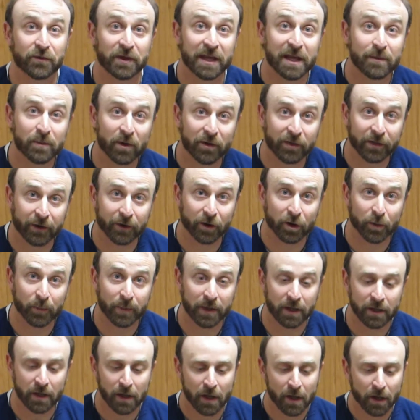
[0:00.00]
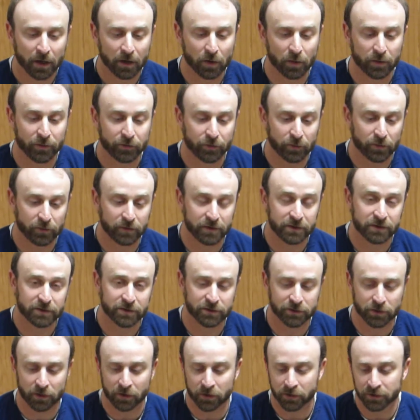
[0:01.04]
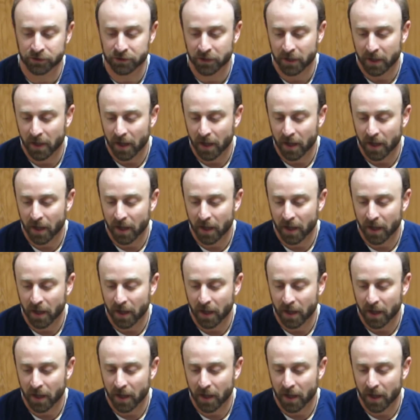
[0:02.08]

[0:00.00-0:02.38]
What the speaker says: chemotherapy. Going through, this is Sarge.